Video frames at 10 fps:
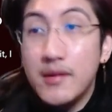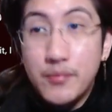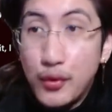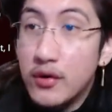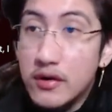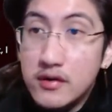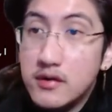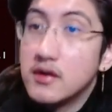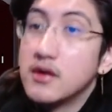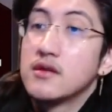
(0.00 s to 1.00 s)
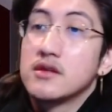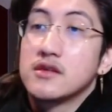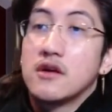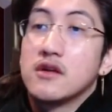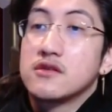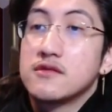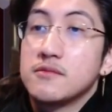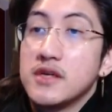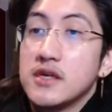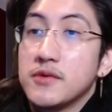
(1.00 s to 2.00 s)
board. This card is going to
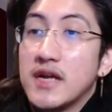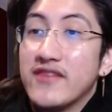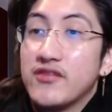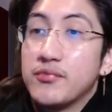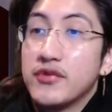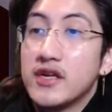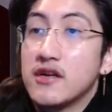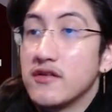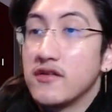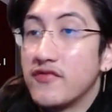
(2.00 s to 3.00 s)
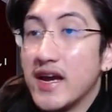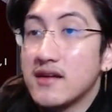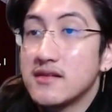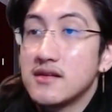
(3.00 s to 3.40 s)
be able to have a pretty good effect.